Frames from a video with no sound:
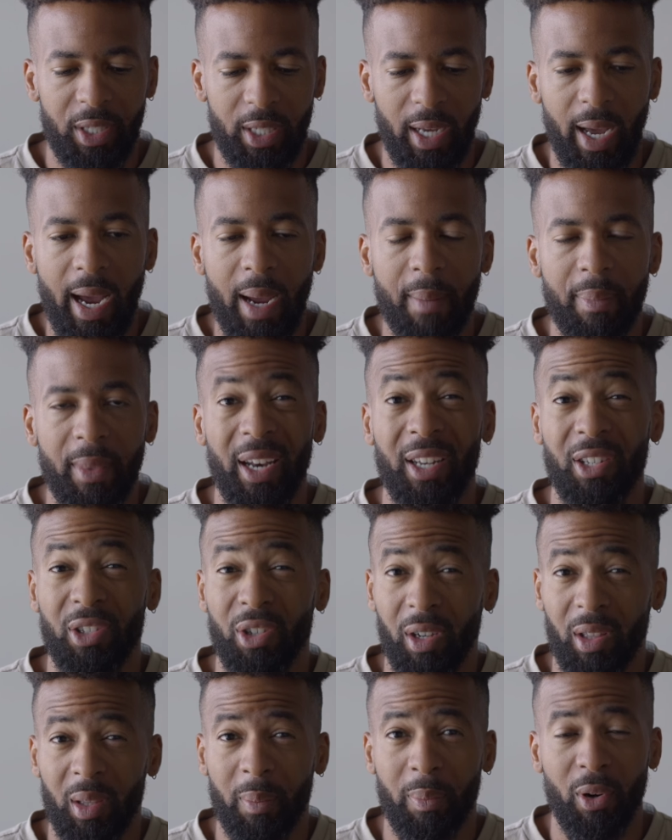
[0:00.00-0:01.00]
time that it
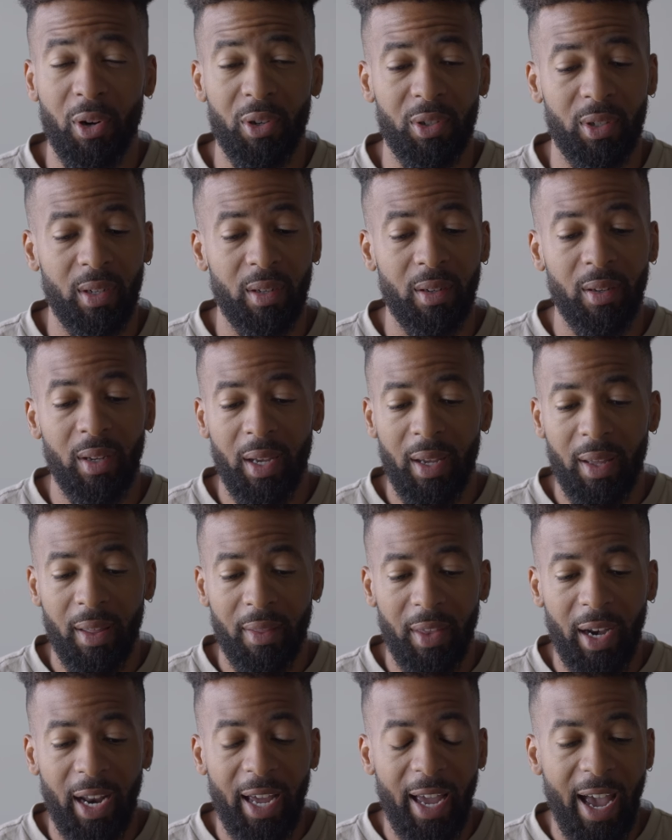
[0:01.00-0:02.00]
took the person
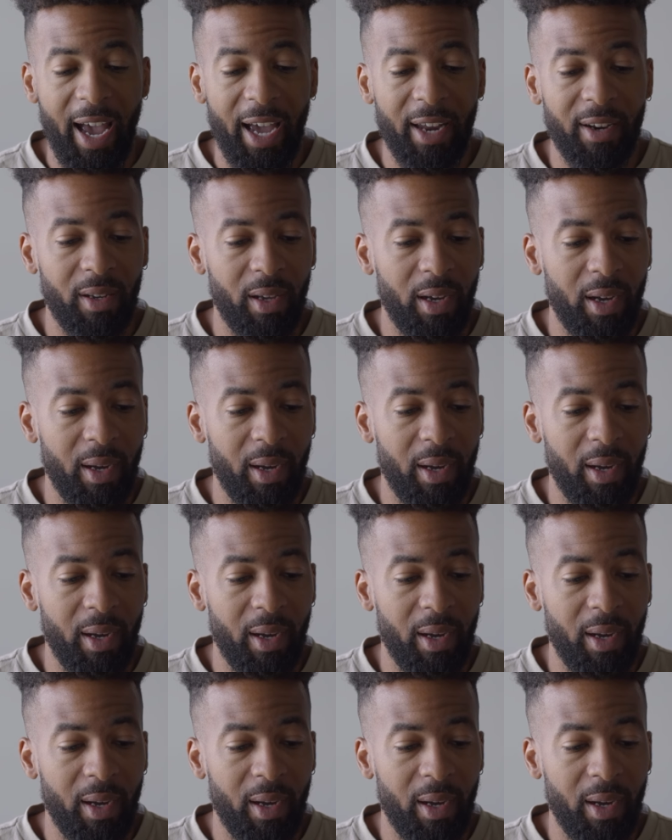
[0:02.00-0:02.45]
that I had